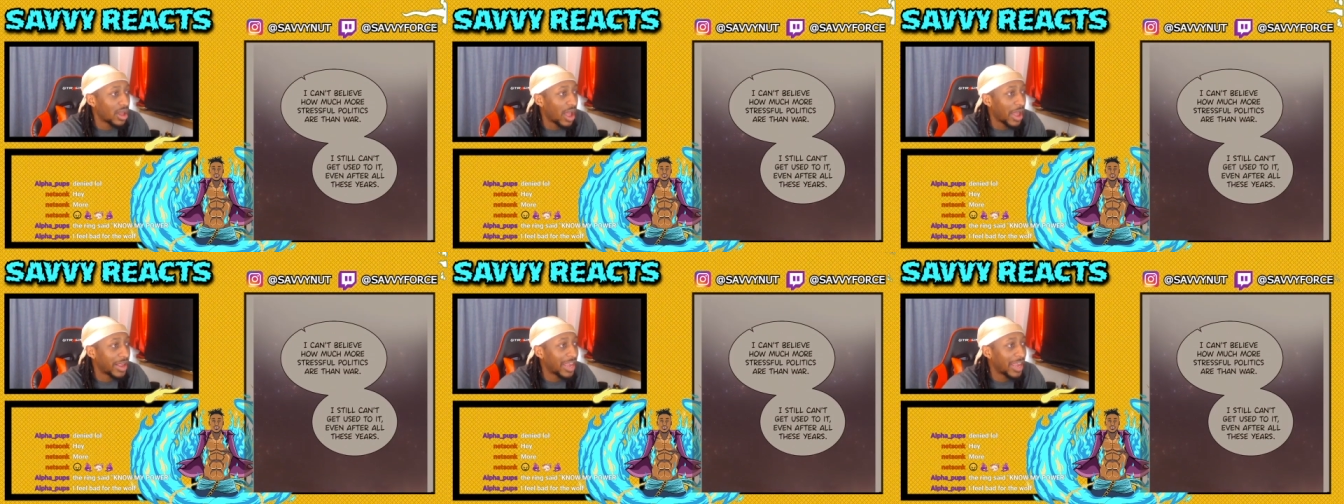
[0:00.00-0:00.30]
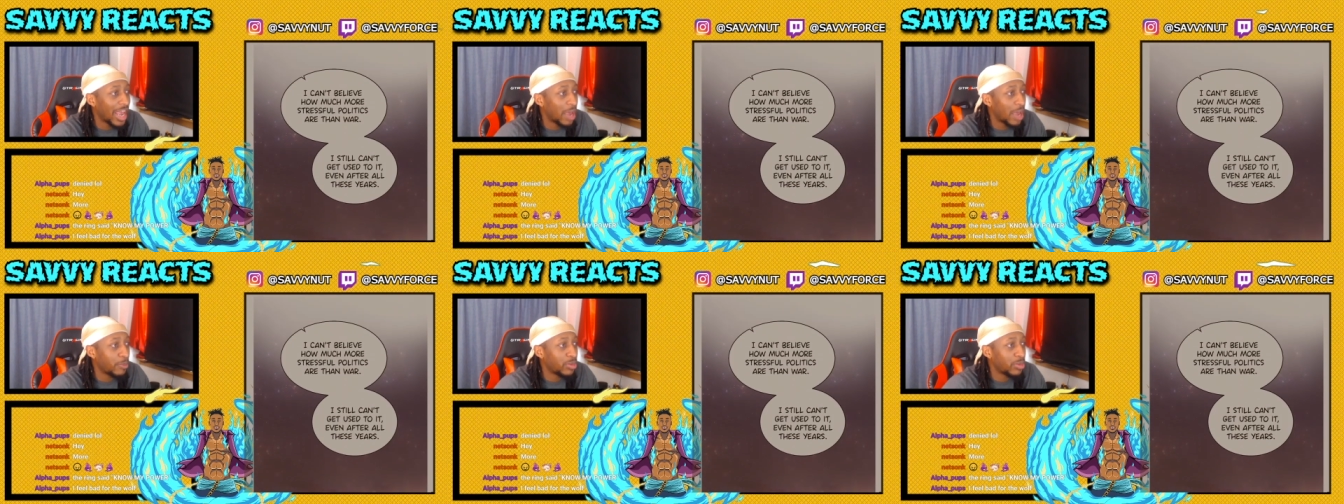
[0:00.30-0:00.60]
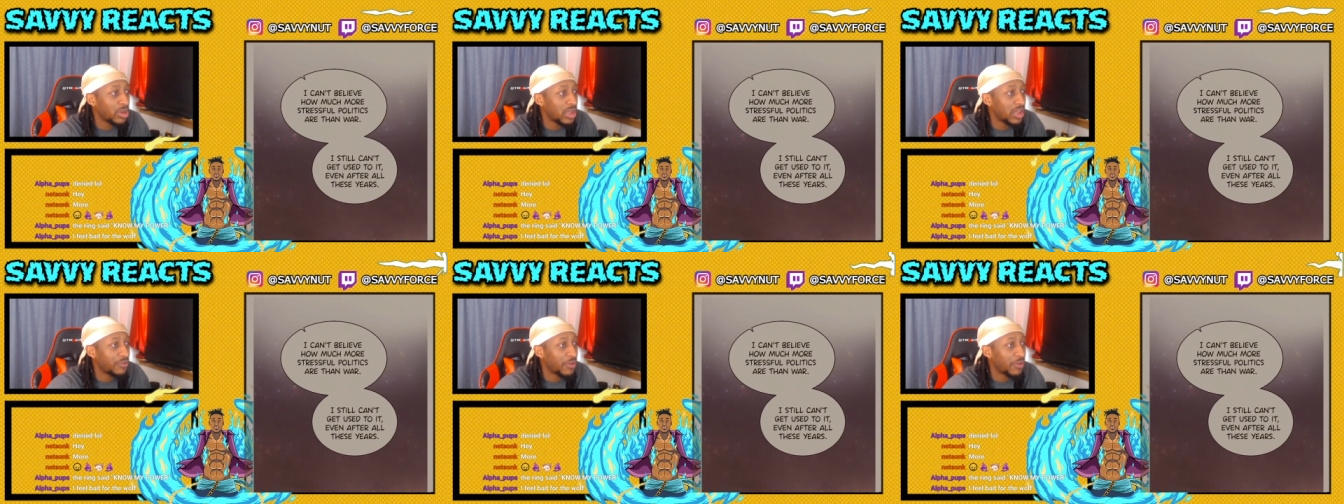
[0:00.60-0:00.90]
I can't
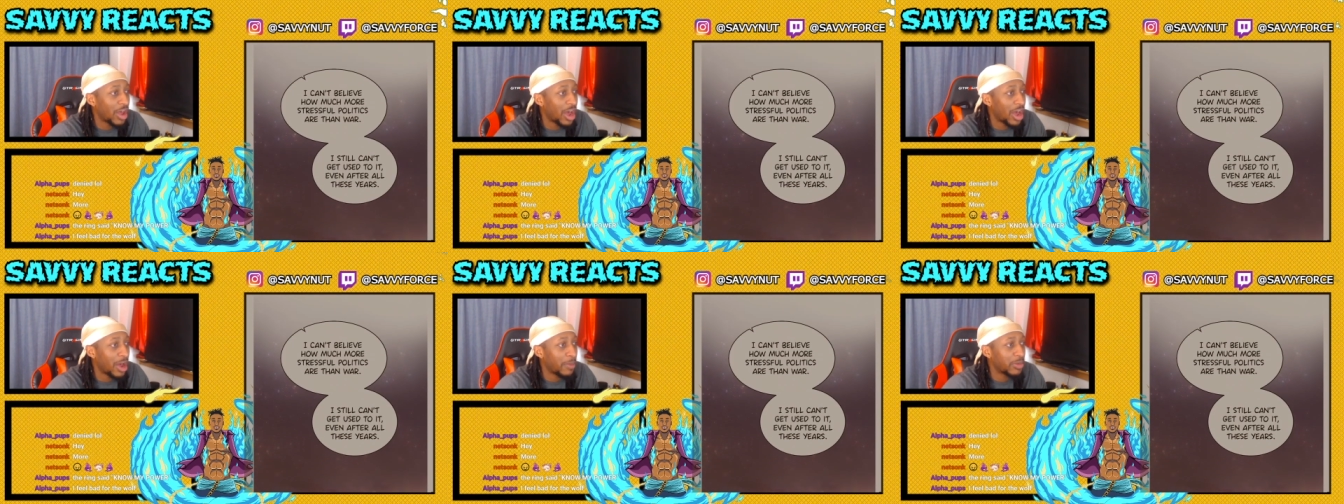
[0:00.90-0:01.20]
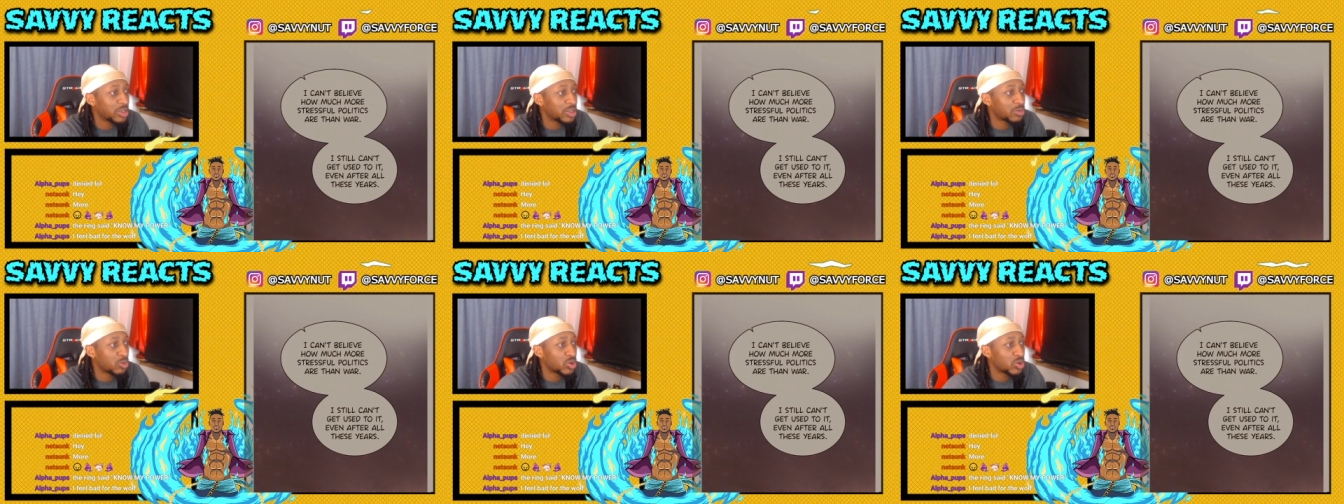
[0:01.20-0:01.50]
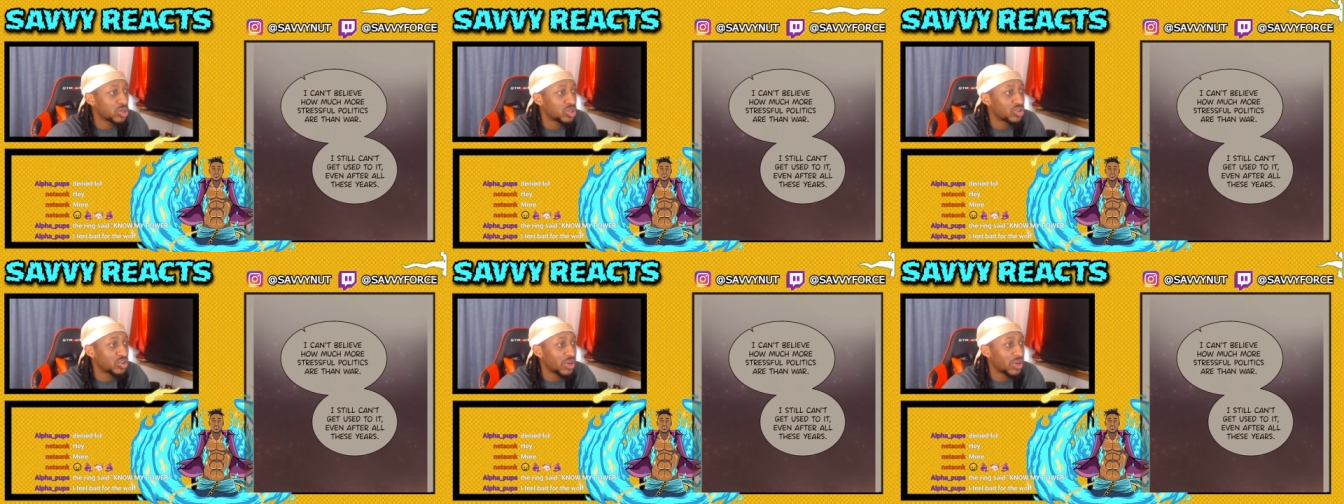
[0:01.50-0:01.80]
believe how much more
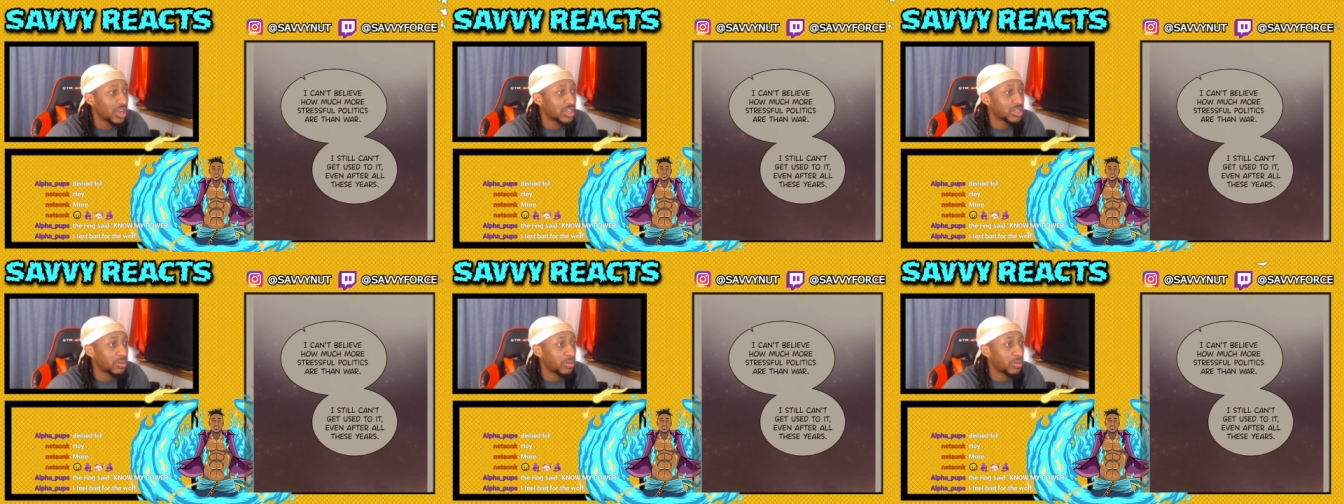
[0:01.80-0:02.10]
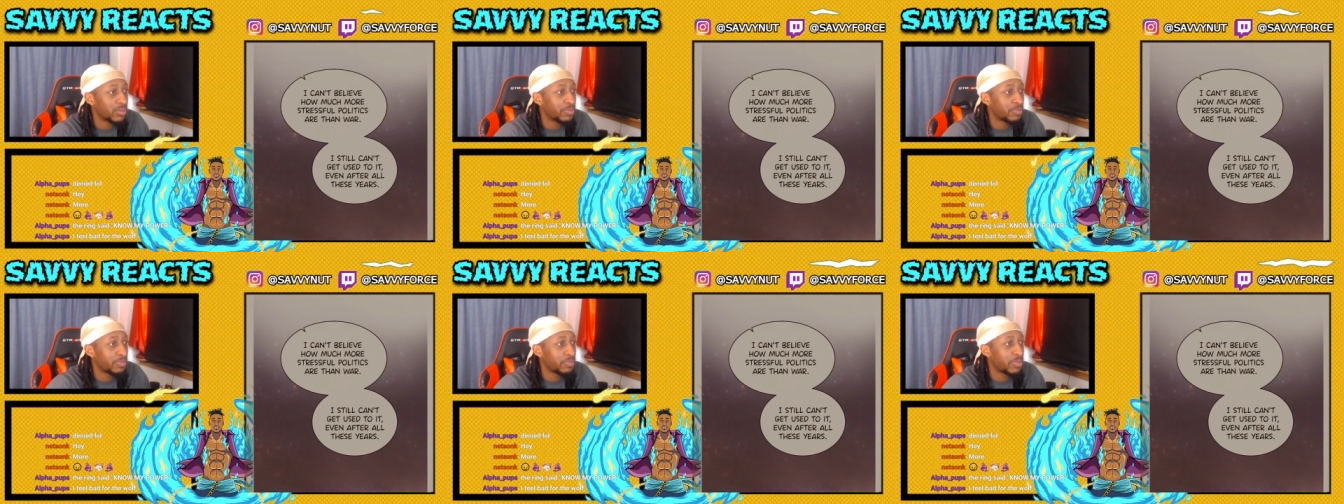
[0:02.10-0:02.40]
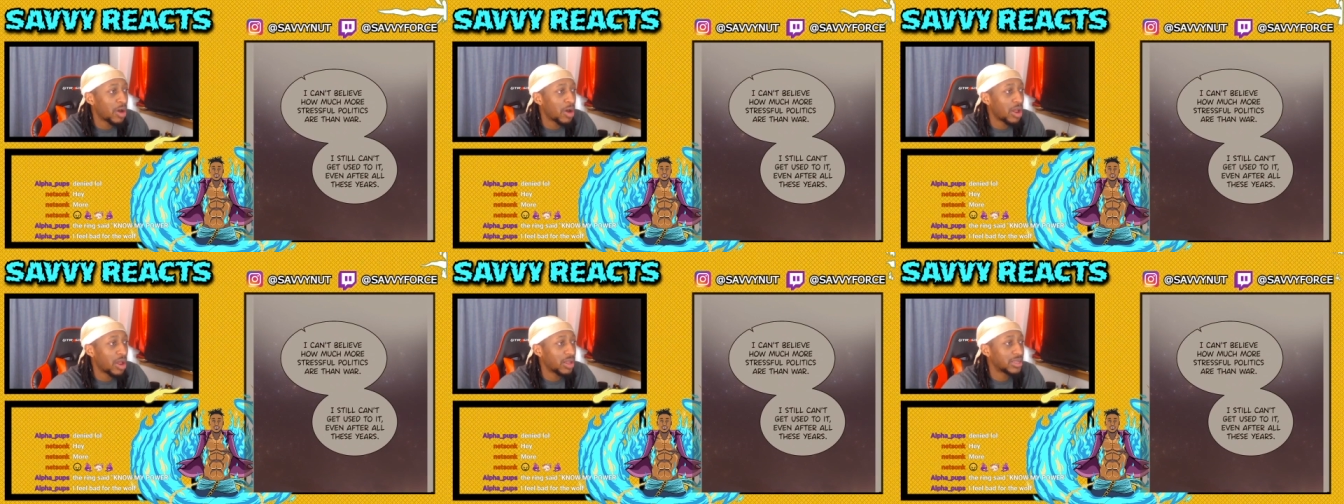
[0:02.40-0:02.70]
stress
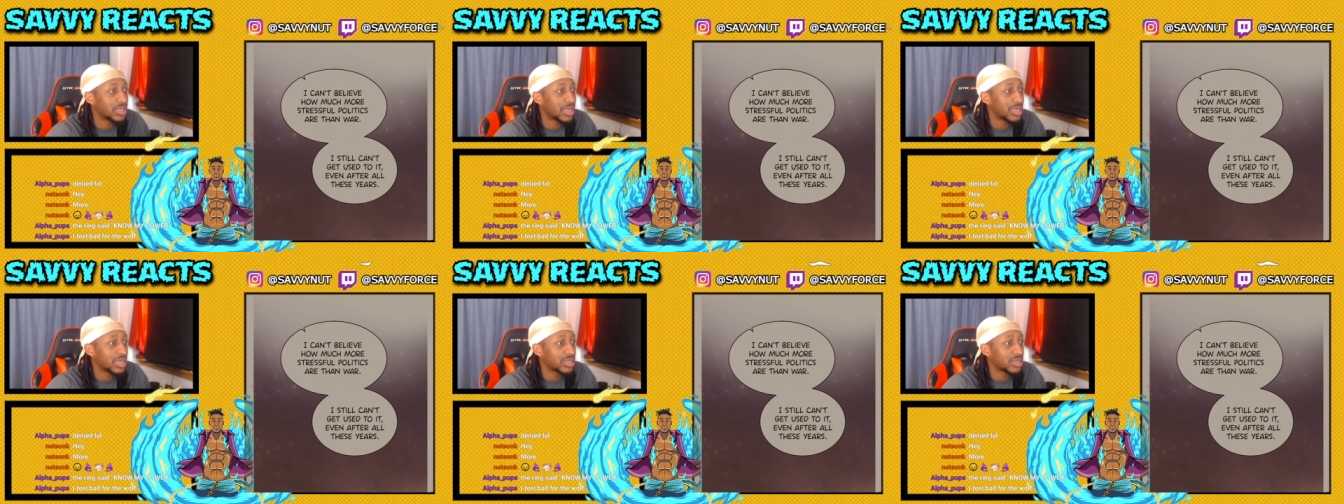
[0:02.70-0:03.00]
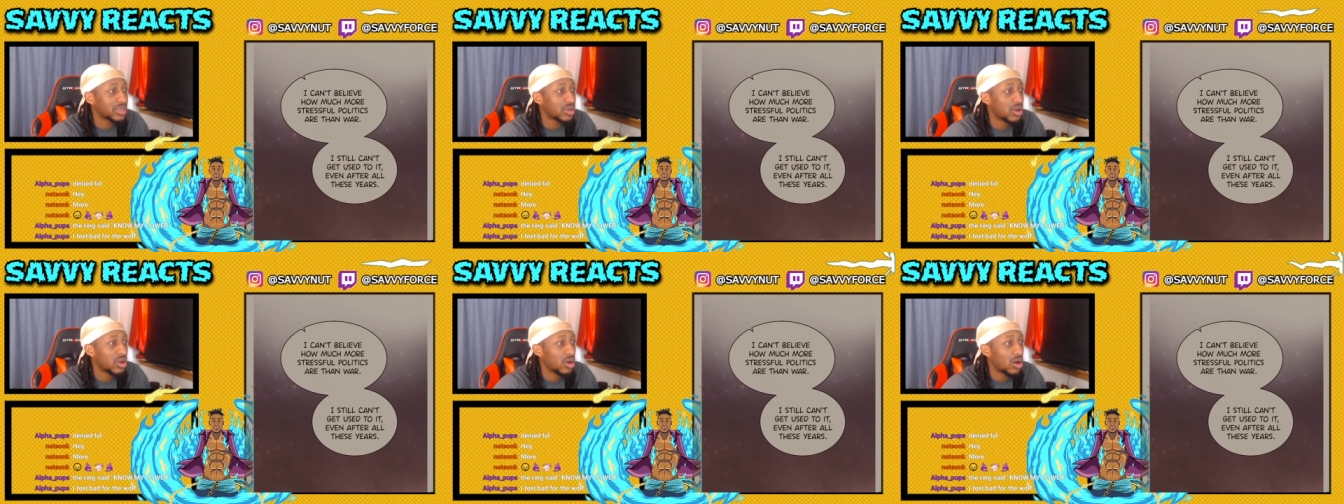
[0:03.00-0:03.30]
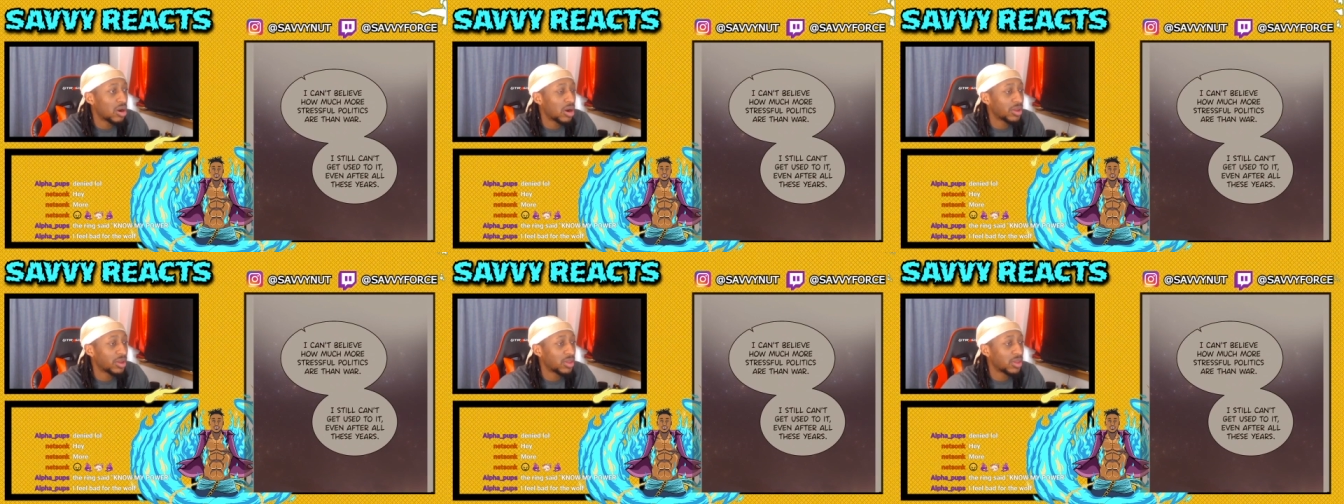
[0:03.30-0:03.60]
politics
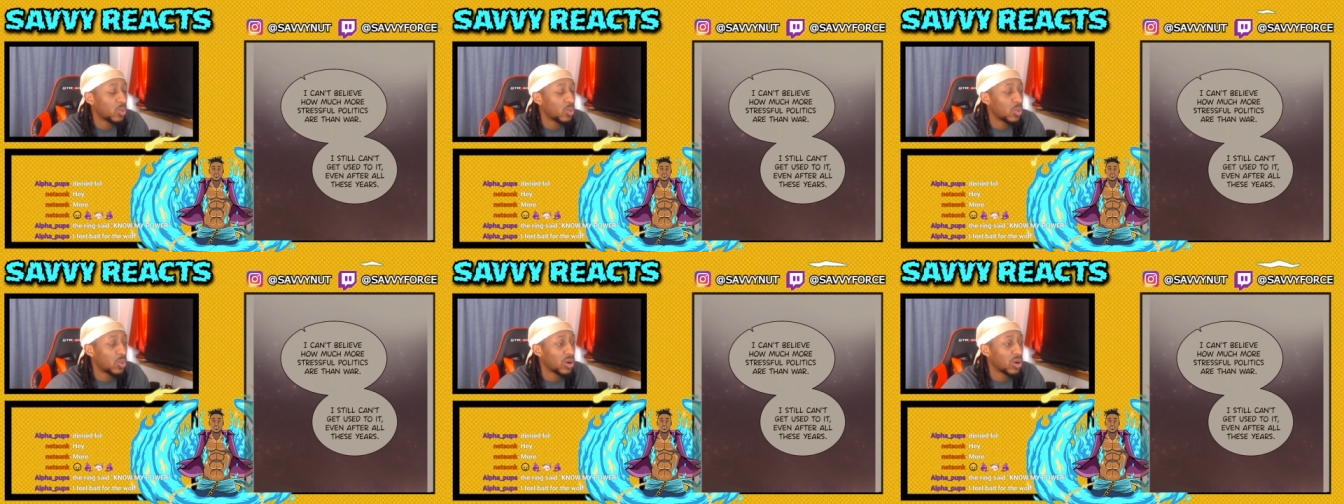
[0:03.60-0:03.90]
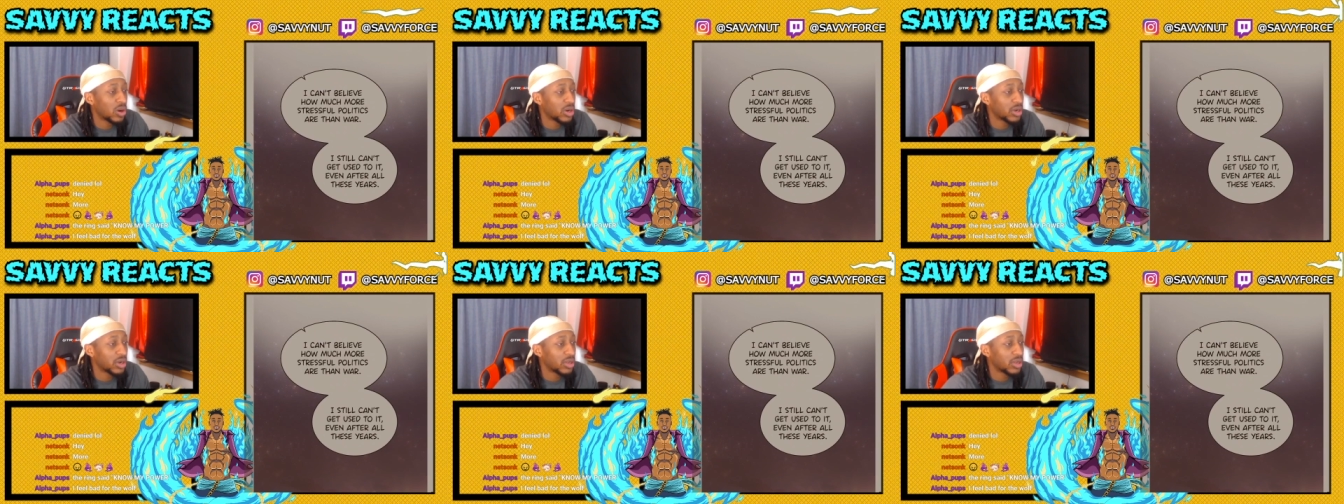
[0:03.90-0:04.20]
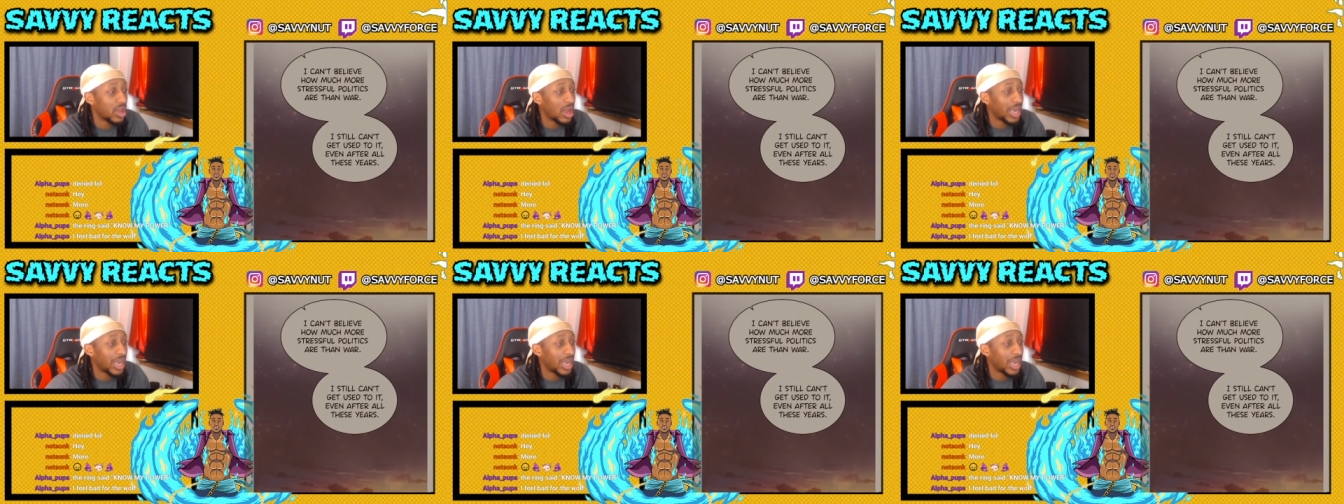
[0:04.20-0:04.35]
are than war.